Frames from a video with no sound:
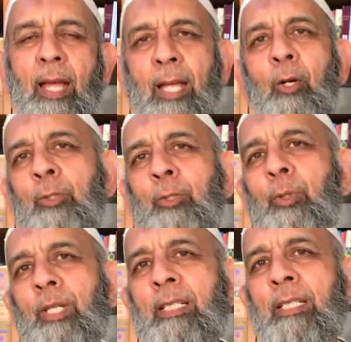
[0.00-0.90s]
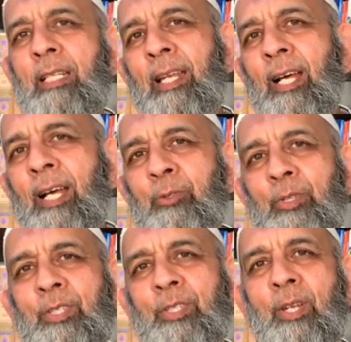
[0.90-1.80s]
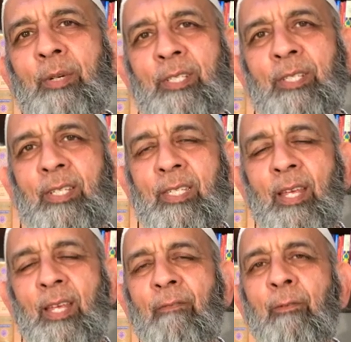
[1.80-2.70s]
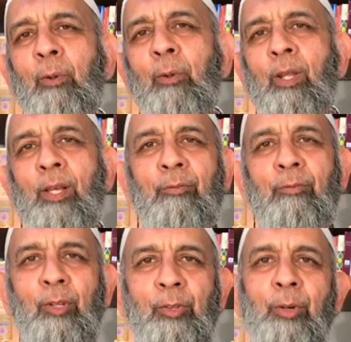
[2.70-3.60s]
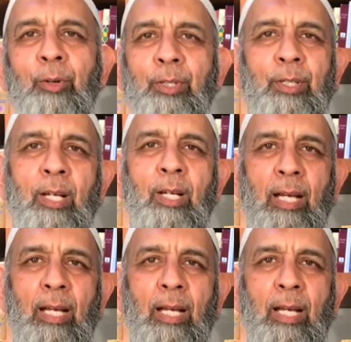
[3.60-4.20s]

And also it actually allows the stomach to stay full for longer,